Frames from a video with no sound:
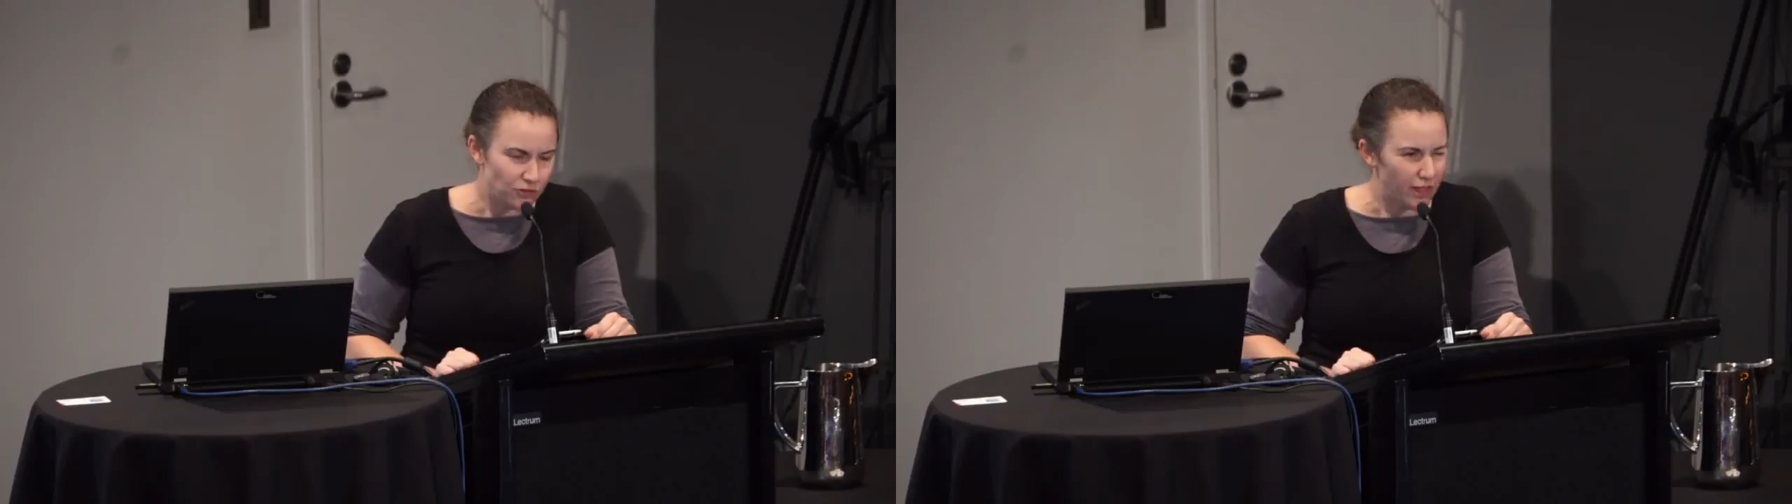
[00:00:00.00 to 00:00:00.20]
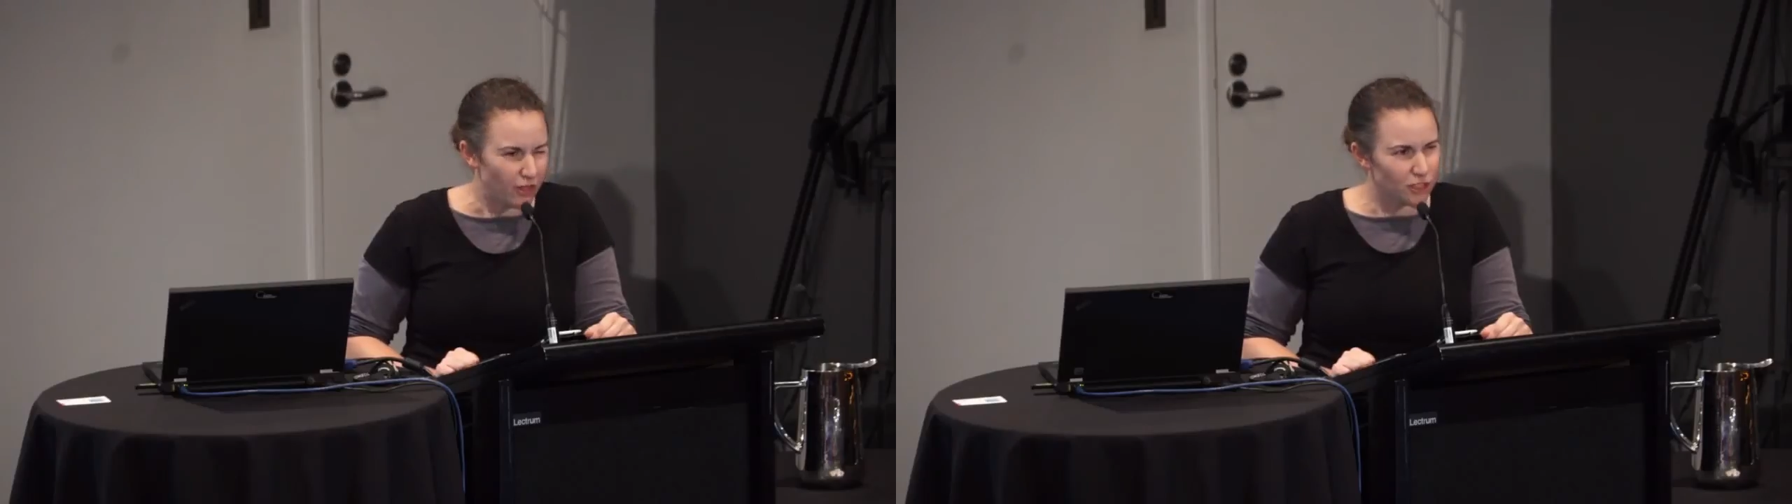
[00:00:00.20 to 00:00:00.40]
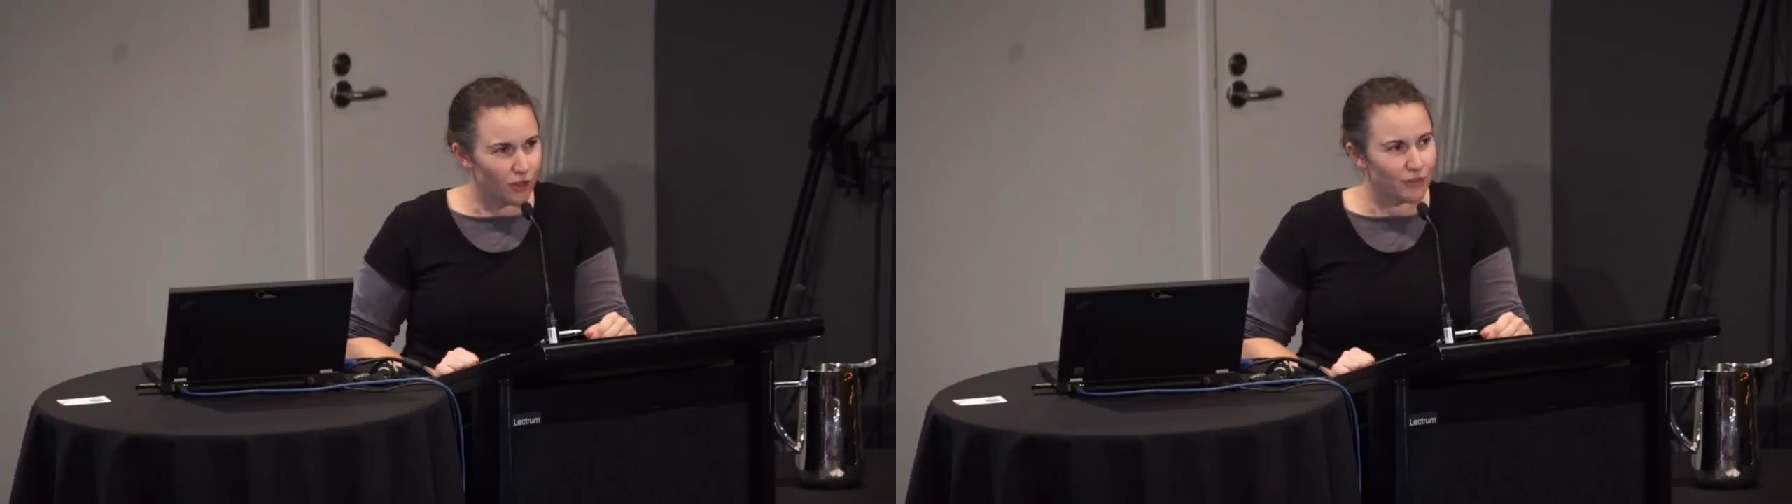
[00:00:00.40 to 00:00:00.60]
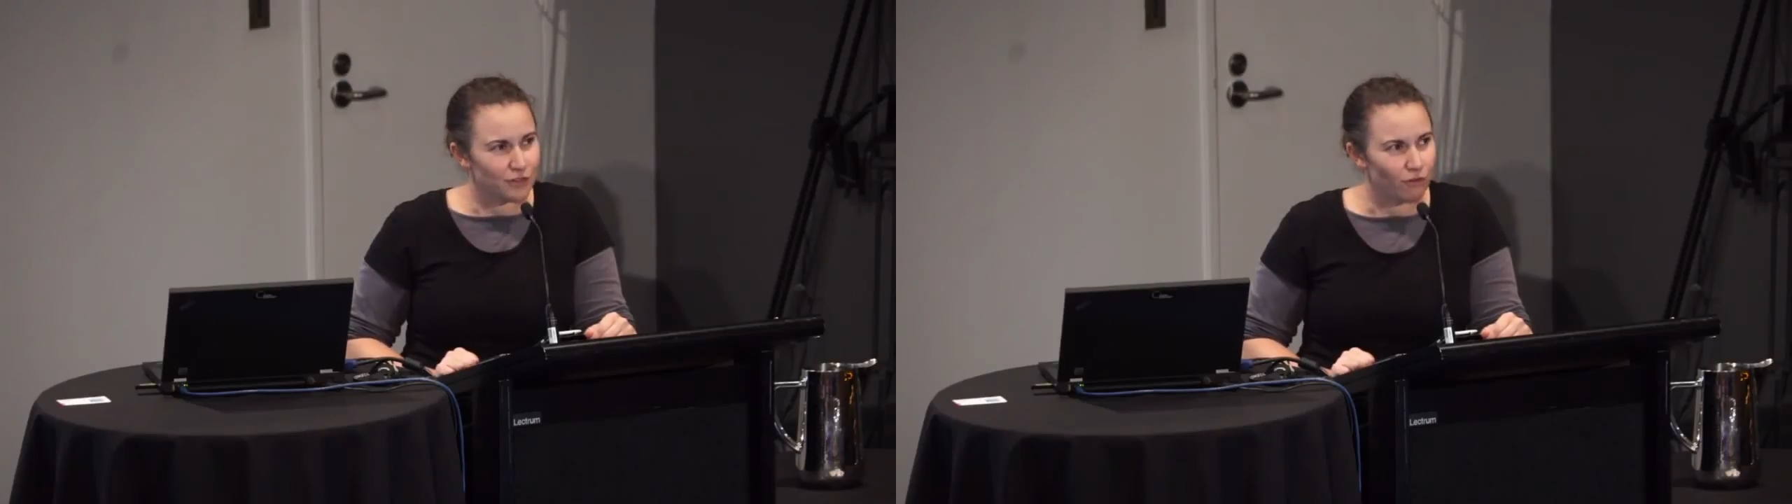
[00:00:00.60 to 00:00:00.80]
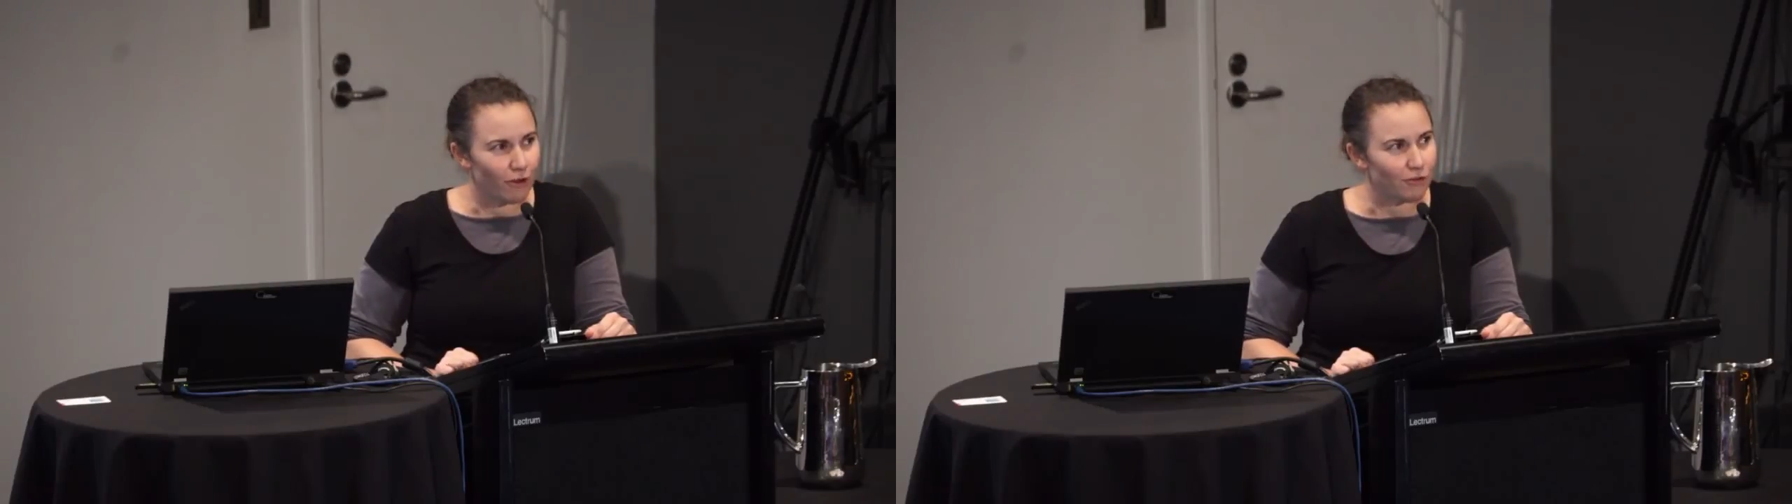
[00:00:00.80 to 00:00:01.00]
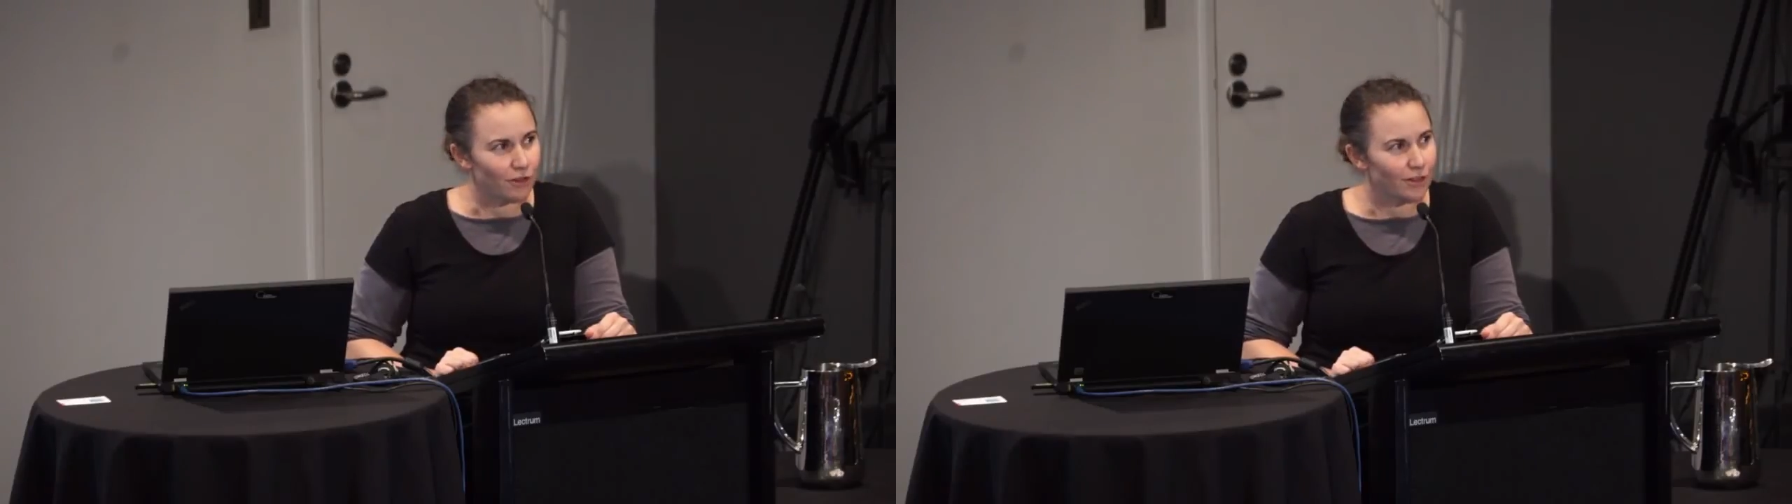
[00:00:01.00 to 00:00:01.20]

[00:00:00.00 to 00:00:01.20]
Health Services Directory.